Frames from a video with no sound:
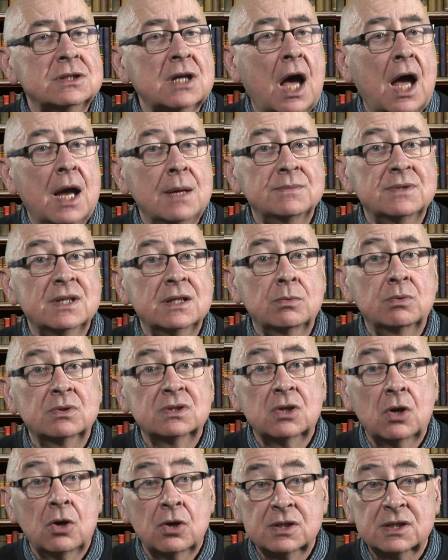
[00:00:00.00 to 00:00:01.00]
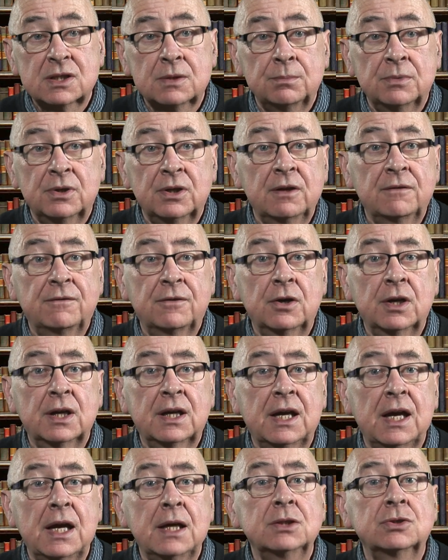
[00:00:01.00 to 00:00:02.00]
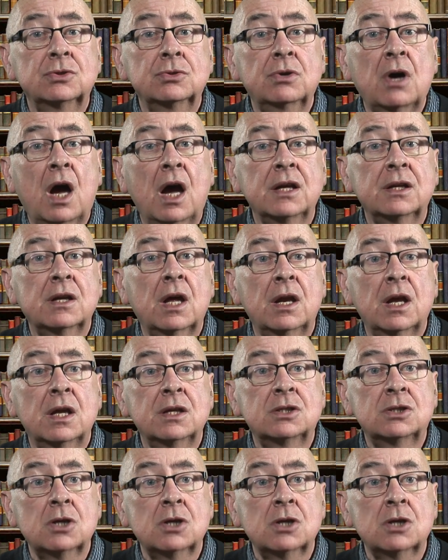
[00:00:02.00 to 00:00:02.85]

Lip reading: times it was customary for a king to ride on a